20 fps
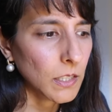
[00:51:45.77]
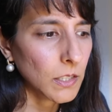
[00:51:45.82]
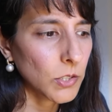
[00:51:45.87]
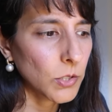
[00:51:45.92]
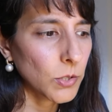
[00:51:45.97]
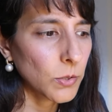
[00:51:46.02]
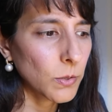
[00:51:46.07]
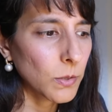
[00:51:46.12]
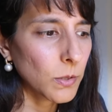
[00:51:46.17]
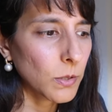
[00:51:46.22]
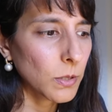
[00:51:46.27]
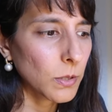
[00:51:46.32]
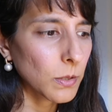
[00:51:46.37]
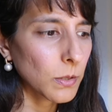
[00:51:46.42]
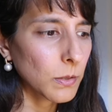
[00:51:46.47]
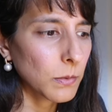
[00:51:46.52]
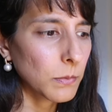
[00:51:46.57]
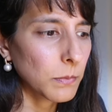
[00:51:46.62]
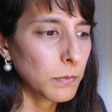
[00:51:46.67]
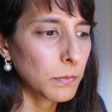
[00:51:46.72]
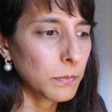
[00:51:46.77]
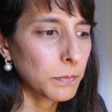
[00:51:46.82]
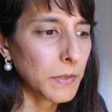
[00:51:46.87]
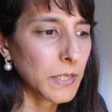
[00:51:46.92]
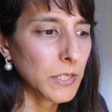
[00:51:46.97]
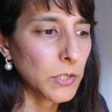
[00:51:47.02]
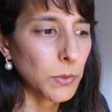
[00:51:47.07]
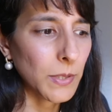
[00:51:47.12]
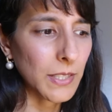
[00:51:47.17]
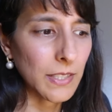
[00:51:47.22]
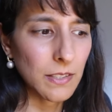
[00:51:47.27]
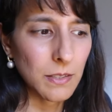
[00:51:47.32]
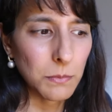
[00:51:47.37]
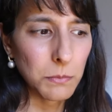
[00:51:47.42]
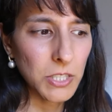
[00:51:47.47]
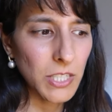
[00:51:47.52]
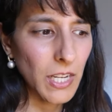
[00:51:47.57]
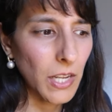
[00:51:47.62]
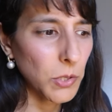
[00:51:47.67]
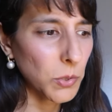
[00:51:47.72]
You could be doing
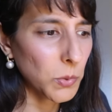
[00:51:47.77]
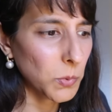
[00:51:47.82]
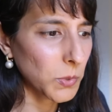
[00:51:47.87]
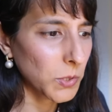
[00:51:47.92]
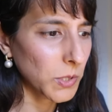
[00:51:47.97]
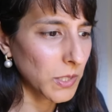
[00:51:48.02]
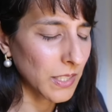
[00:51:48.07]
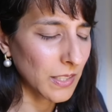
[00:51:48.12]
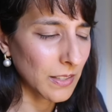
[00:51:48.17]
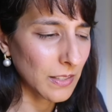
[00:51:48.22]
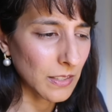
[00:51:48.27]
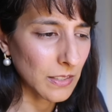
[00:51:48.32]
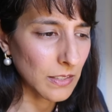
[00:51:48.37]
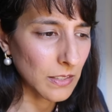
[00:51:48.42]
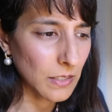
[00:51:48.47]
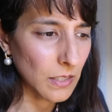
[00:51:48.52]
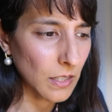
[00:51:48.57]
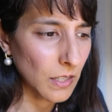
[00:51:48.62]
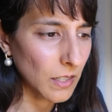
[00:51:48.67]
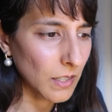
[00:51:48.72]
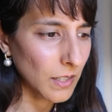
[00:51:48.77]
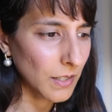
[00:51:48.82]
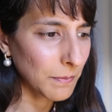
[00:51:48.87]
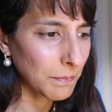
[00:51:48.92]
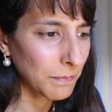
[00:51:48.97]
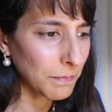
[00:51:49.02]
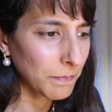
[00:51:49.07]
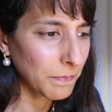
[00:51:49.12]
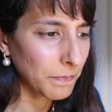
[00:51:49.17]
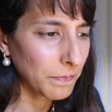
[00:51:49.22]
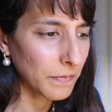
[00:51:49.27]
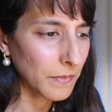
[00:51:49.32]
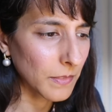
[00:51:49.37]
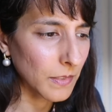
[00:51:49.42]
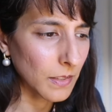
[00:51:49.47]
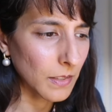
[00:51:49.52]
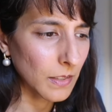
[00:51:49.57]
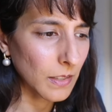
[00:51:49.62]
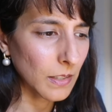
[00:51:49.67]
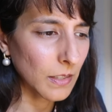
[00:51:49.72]
some shadow work at this time,
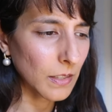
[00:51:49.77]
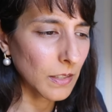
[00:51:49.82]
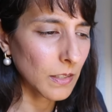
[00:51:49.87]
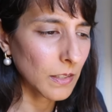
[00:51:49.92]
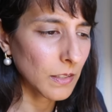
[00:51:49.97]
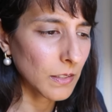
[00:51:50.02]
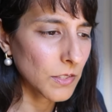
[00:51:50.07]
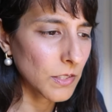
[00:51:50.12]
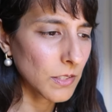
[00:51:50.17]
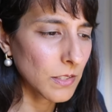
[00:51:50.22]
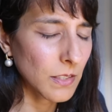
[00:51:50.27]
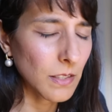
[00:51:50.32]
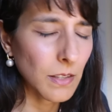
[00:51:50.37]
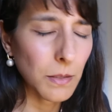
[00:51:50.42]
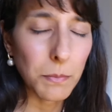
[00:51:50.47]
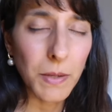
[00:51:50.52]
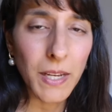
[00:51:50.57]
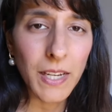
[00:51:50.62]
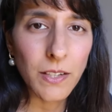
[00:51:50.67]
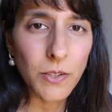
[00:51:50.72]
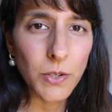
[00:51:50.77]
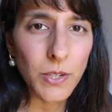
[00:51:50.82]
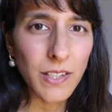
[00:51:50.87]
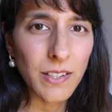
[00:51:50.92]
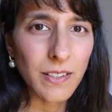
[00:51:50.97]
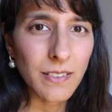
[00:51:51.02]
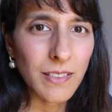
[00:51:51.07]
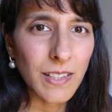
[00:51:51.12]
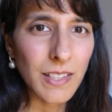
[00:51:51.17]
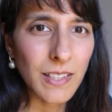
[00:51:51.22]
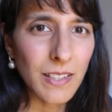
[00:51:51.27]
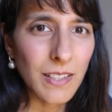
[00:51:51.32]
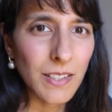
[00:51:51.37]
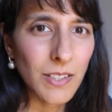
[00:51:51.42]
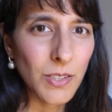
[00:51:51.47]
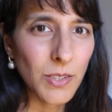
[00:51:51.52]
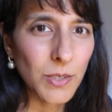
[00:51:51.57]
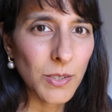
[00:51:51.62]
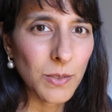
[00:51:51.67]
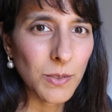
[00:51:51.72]
uh, just in the background there,
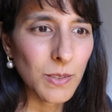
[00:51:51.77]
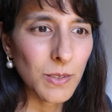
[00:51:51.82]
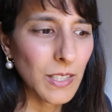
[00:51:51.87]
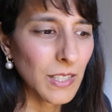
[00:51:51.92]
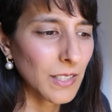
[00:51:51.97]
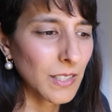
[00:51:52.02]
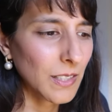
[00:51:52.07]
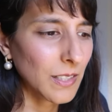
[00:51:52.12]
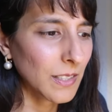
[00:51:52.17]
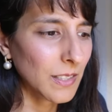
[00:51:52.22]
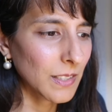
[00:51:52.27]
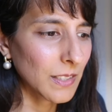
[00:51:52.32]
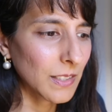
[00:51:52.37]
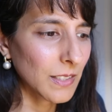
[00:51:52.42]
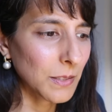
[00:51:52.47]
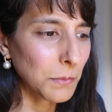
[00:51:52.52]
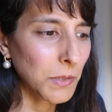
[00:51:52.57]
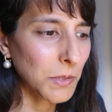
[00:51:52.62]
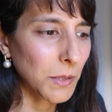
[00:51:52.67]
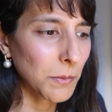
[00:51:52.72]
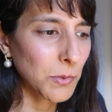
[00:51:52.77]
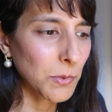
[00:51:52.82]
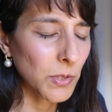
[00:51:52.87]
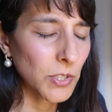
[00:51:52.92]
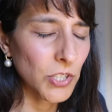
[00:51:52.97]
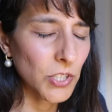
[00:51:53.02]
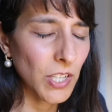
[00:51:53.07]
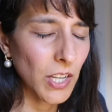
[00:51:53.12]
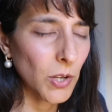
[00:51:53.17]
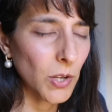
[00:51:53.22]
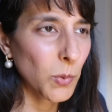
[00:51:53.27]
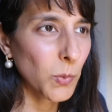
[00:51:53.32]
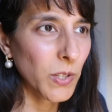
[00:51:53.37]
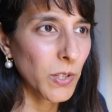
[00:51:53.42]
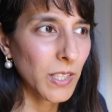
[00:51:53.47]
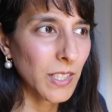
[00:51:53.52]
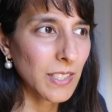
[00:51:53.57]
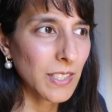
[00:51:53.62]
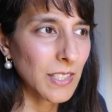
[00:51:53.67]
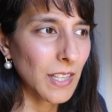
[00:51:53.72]
you know, like, and sometimes when shadow
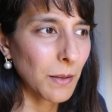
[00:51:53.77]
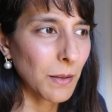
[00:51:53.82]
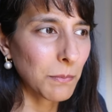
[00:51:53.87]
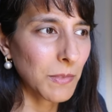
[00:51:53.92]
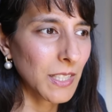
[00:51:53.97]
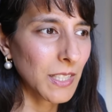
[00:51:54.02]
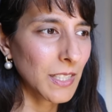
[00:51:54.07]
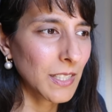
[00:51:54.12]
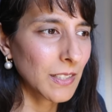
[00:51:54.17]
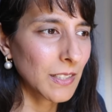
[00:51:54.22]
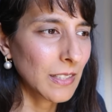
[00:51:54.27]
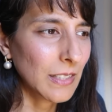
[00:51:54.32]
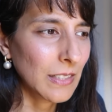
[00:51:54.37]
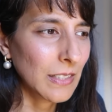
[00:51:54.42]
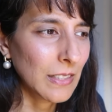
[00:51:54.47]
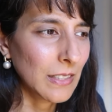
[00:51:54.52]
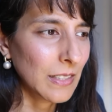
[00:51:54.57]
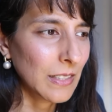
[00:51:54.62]
work is happening,